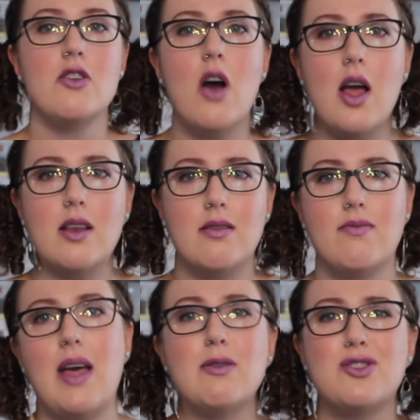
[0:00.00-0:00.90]

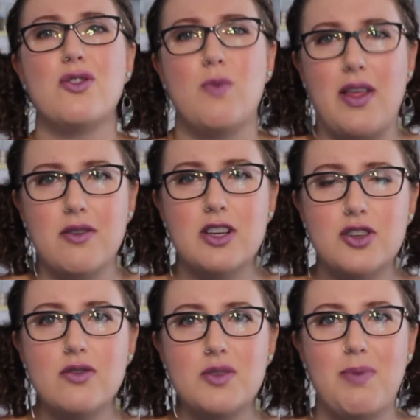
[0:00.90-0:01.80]
That was due to weather
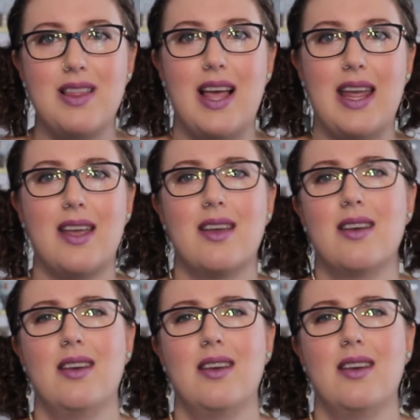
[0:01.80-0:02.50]
issues, but like,